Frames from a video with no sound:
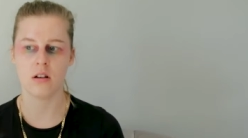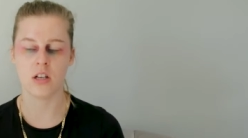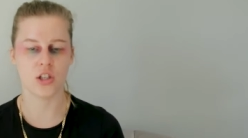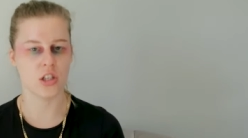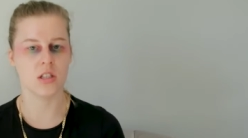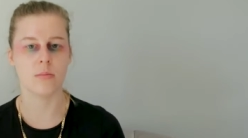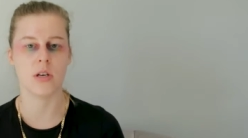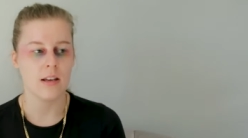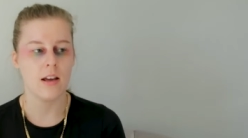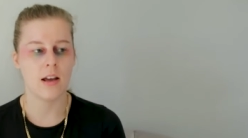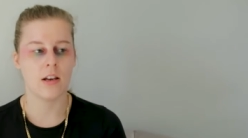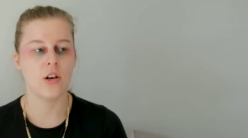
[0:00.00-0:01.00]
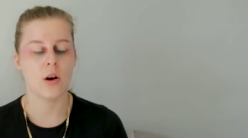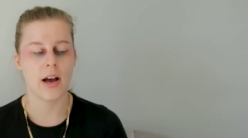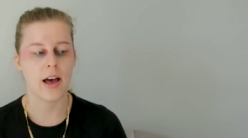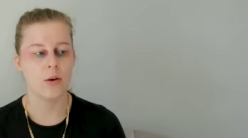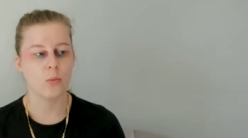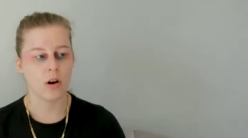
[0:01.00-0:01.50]
legitimate. And you know, I
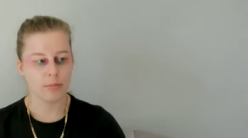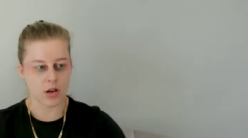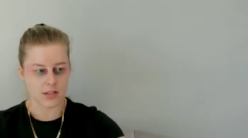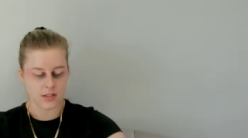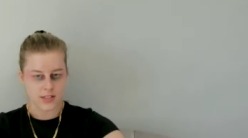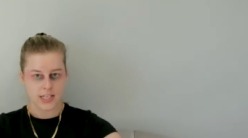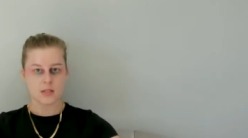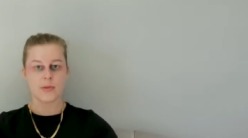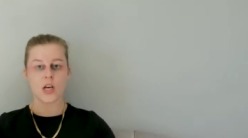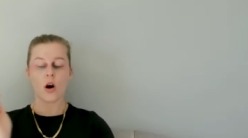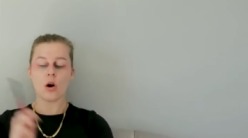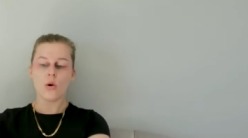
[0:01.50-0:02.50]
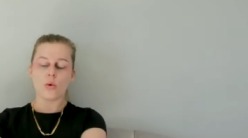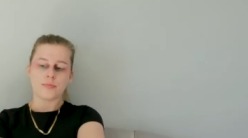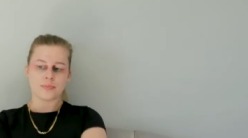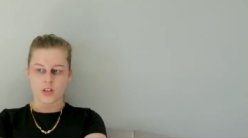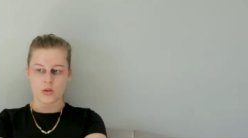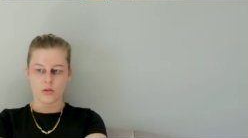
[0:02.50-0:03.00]
had one person say to me, "Oh,
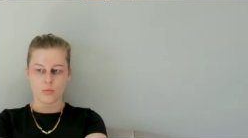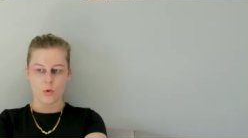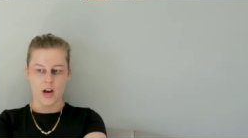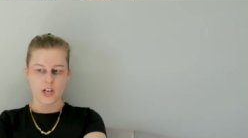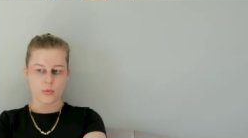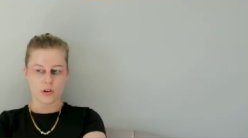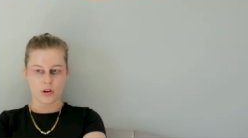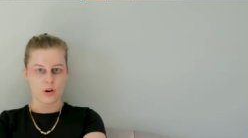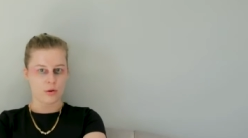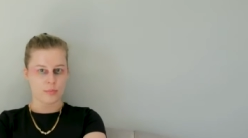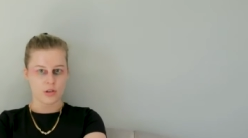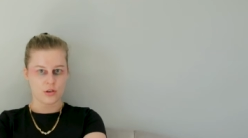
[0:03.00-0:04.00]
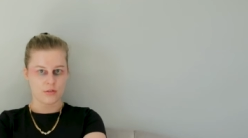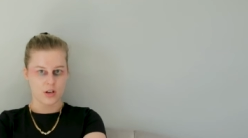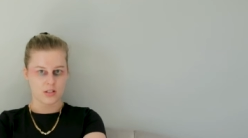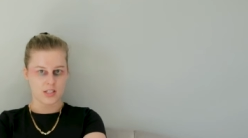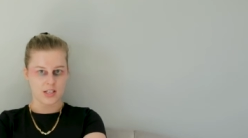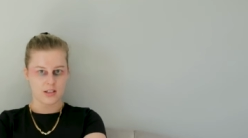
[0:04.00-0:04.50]
why do you want to go to Open
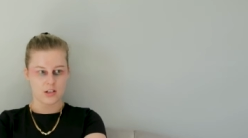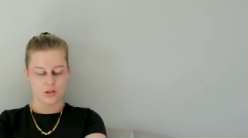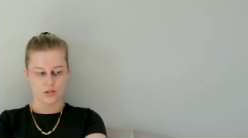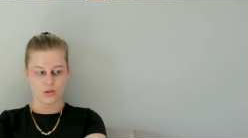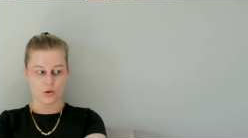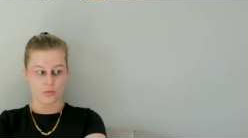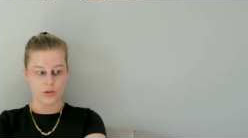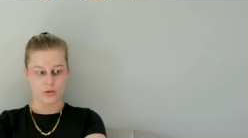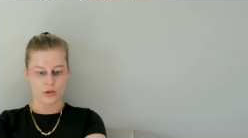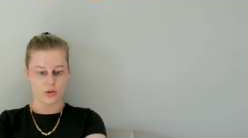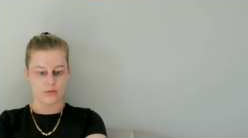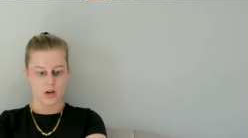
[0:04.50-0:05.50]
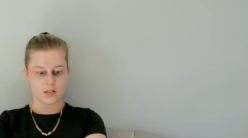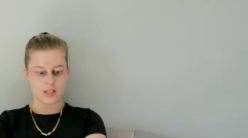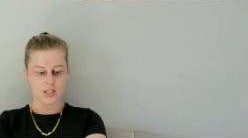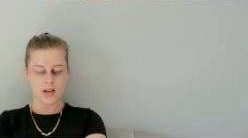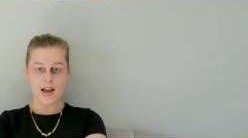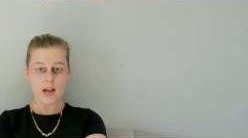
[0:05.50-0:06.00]
University? You know, it's not a real
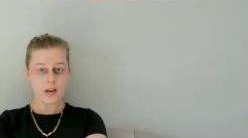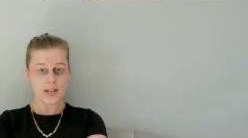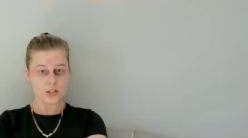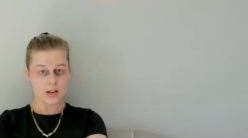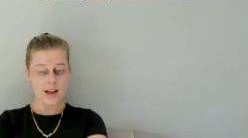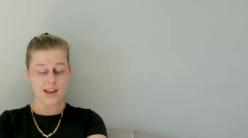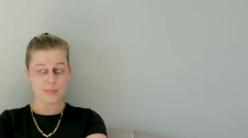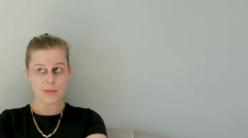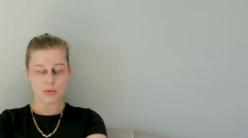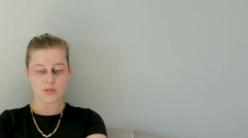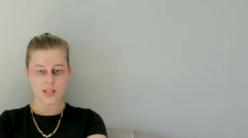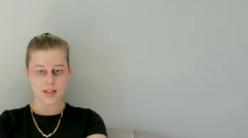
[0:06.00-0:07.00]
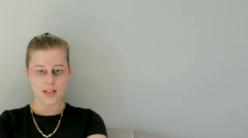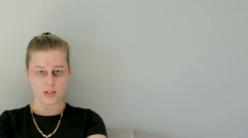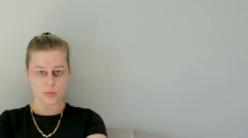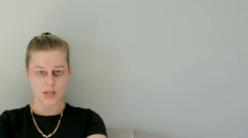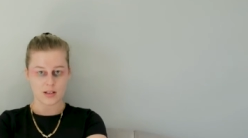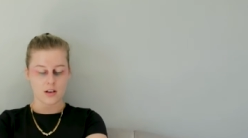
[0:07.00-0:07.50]
university." I had act- I had people say that to
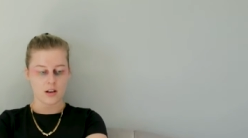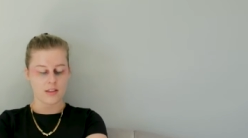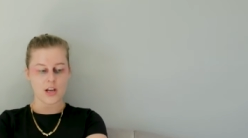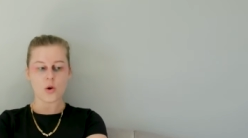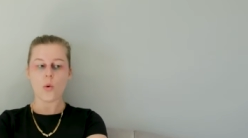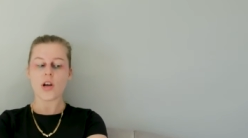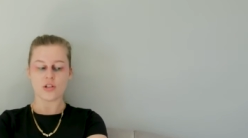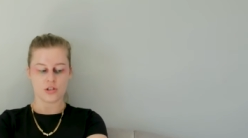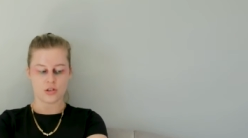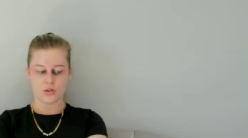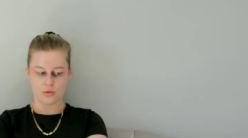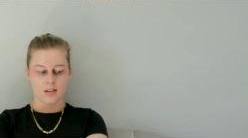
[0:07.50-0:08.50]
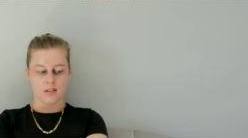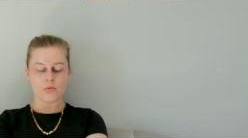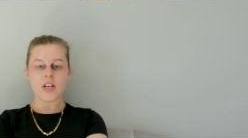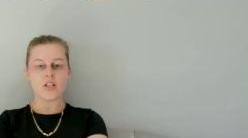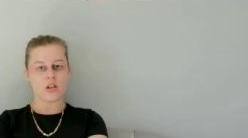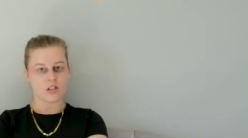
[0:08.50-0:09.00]
me, and they questioned the
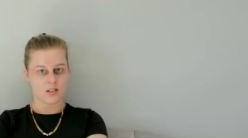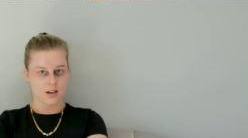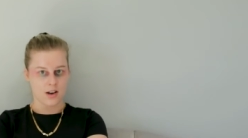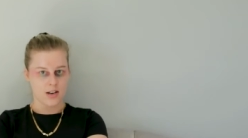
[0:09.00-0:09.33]
research that I